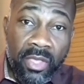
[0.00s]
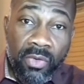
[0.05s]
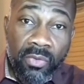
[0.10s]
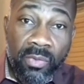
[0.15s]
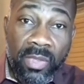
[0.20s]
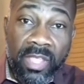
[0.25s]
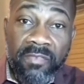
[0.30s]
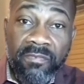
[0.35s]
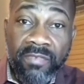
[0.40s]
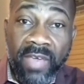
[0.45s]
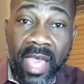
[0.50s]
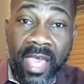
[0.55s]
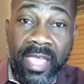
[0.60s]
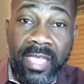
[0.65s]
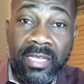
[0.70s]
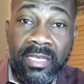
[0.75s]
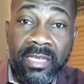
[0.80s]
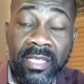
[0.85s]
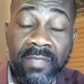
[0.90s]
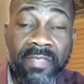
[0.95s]
we
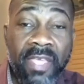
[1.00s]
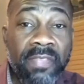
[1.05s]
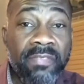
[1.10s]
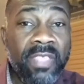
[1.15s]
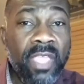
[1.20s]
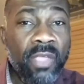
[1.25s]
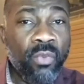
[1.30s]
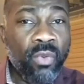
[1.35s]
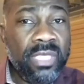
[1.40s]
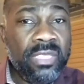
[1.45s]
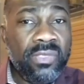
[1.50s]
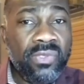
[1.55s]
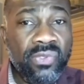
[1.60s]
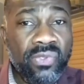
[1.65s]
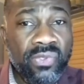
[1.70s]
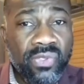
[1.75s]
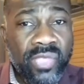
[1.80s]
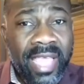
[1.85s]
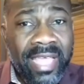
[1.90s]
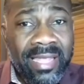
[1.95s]
find that they were
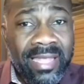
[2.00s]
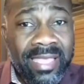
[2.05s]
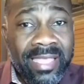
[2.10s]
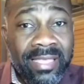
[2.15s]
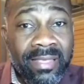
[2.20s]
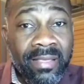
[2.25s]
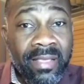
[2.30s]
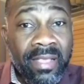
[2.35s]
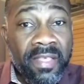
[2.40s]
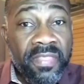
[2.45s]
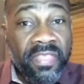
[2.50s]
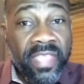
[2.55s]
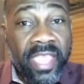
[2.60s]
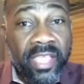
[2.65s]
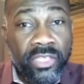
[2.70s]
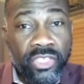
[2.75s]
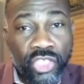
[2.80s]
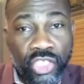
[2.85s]
selling their